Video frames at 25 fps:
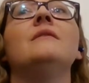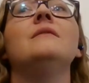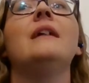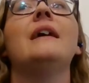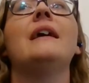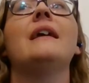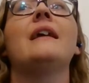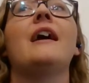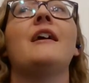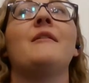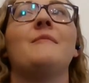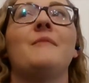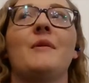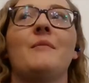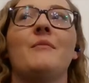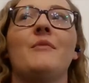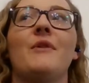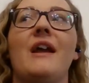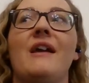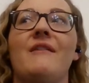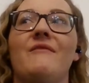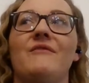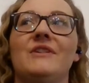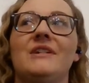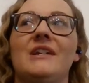Like, I remember
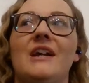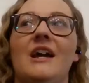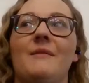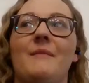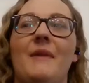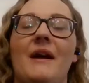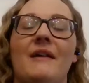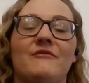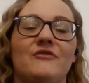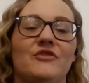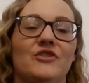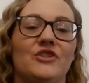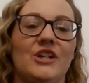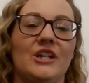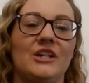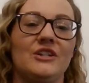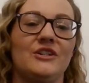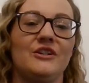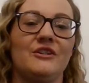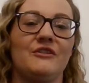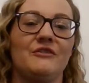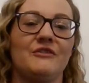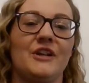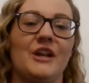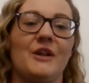every time after
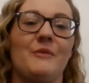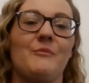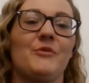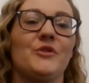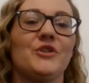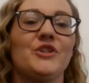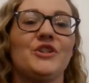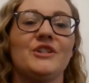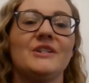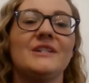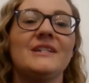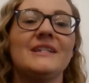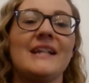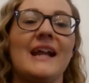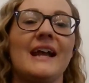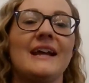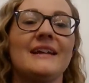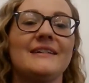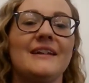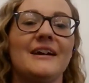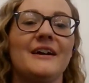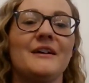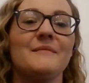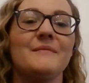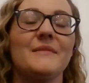changing her diaper, she'd
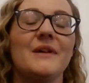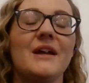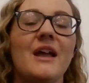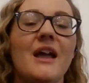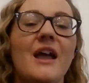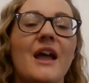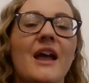stand up